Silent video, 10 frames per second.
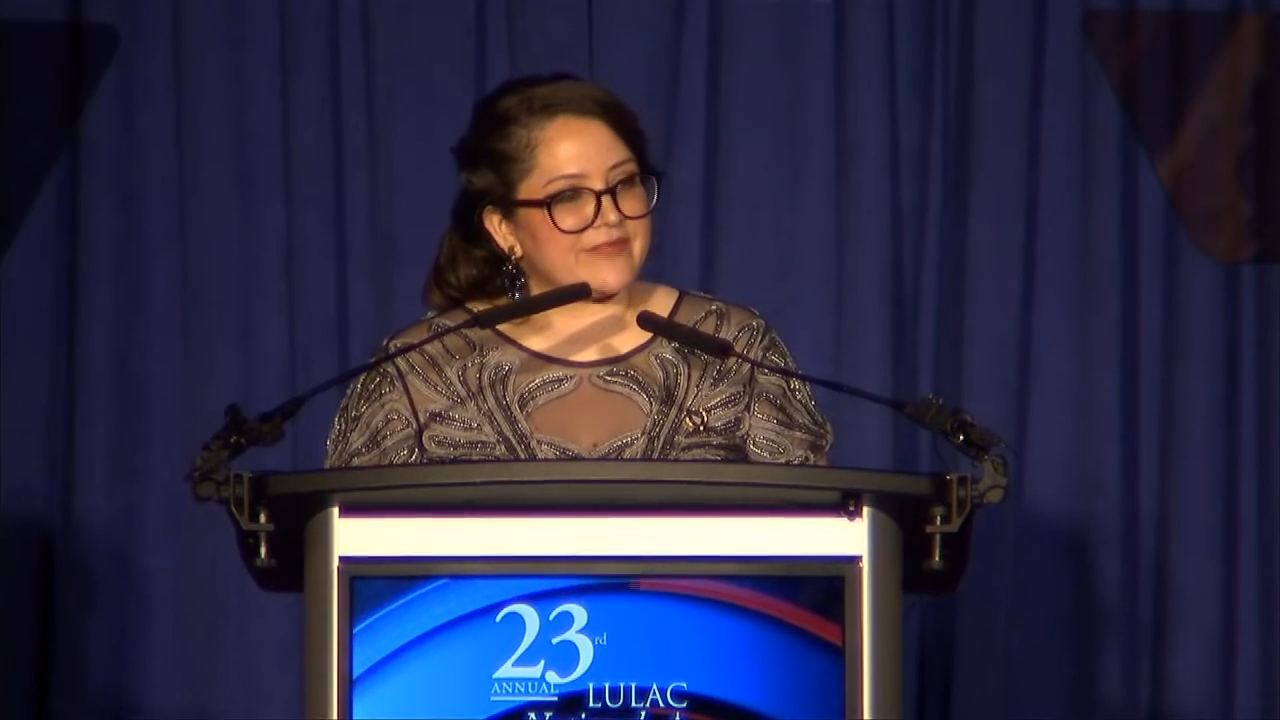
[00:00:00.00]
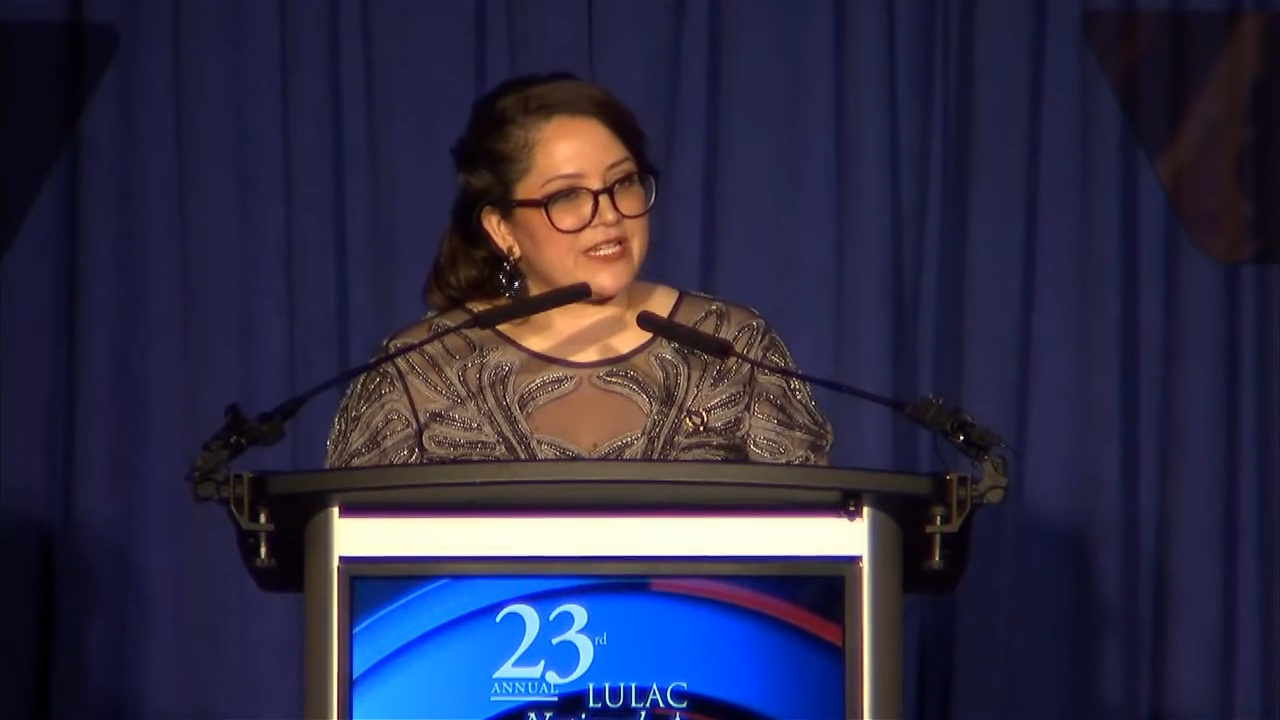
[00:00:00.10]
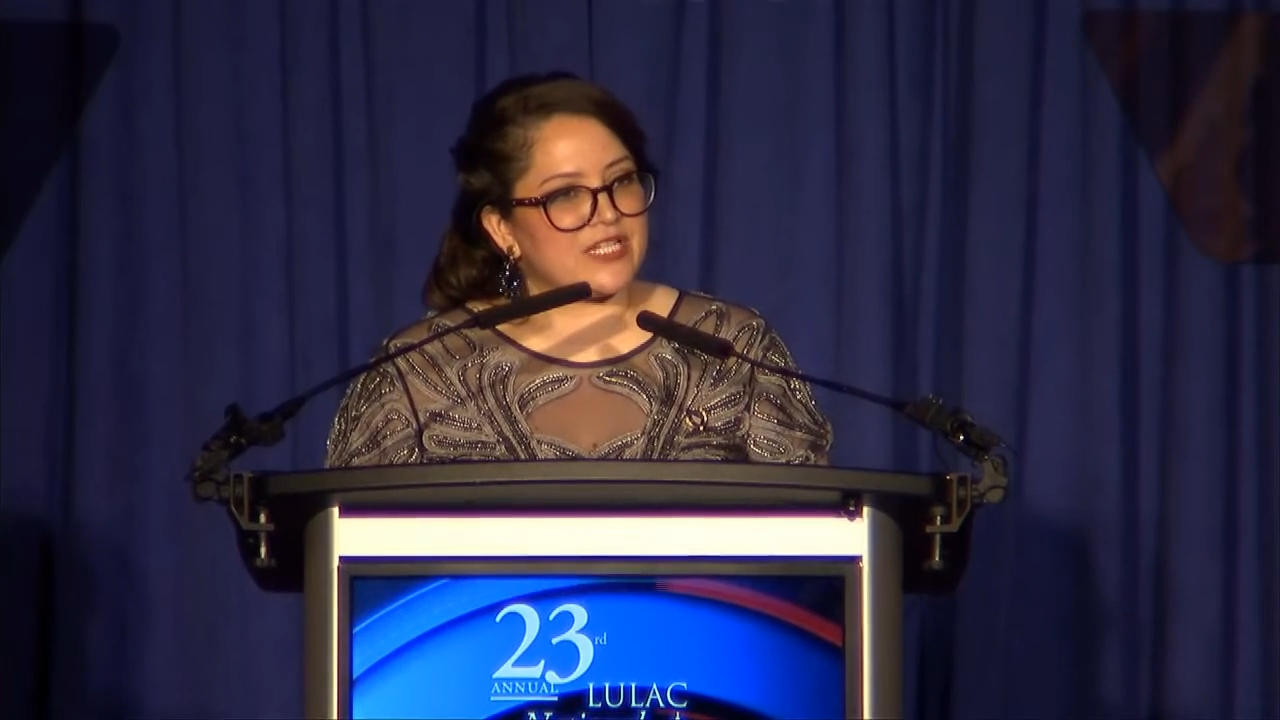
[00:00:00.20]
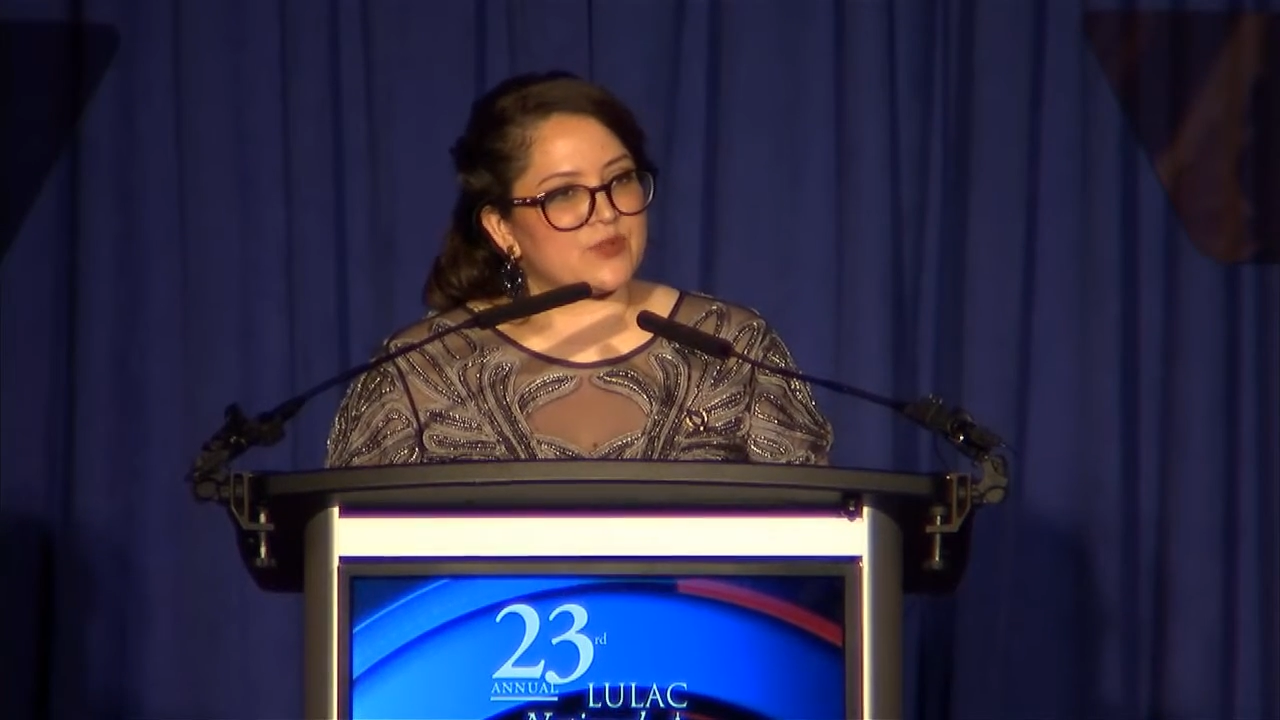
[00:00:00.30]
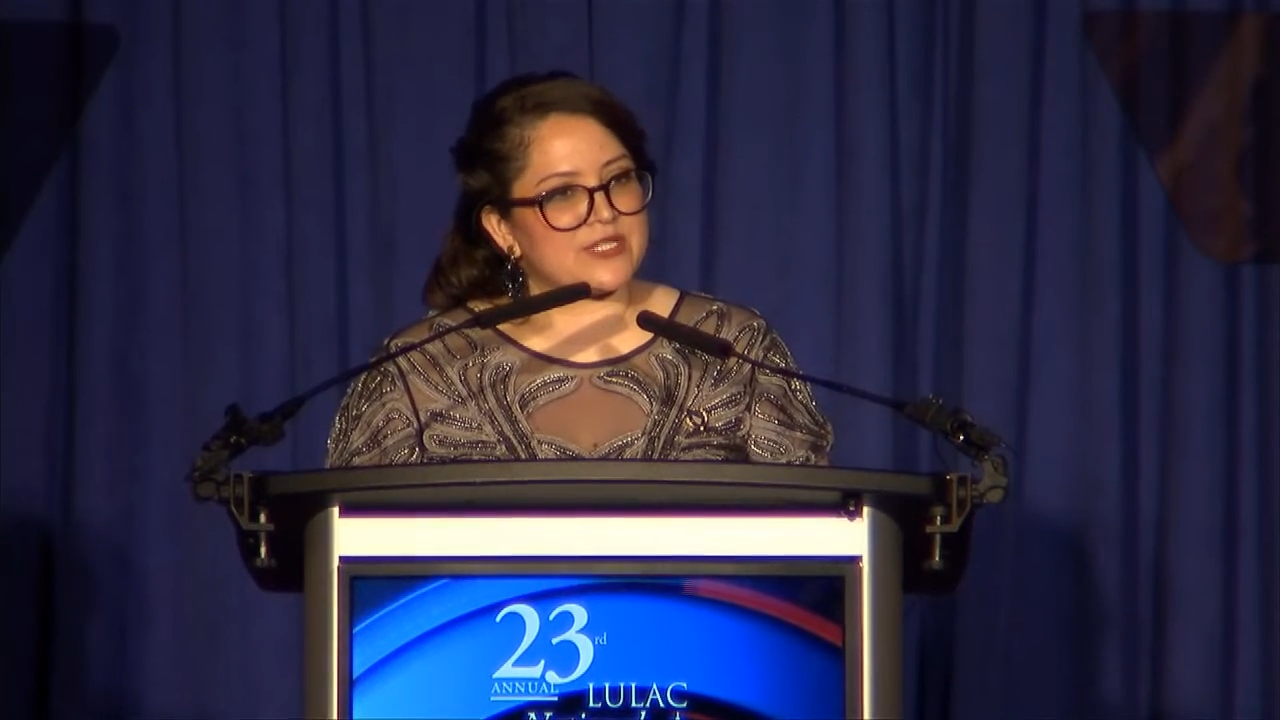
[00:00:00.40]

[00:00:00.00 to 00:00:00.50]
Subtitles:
y su